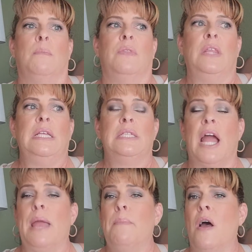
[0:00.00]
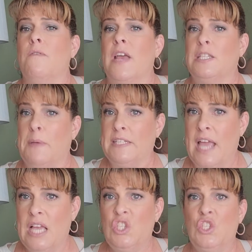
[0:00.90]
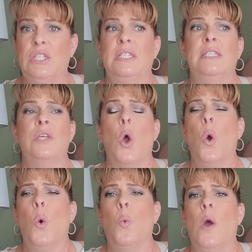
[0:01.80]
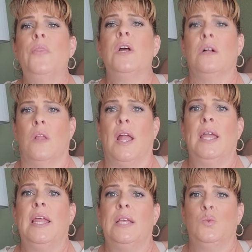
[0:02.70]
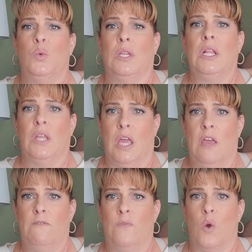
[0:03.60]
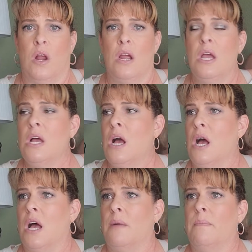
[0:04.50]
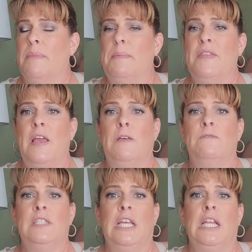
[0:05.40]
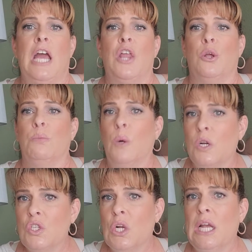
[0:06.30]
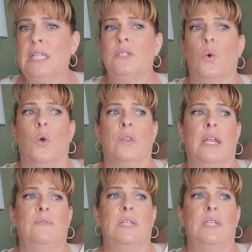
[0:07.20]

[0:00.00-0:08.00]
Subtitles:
the type of expectations, what the client is really looking for. Maybe they have seen other portraits or that I've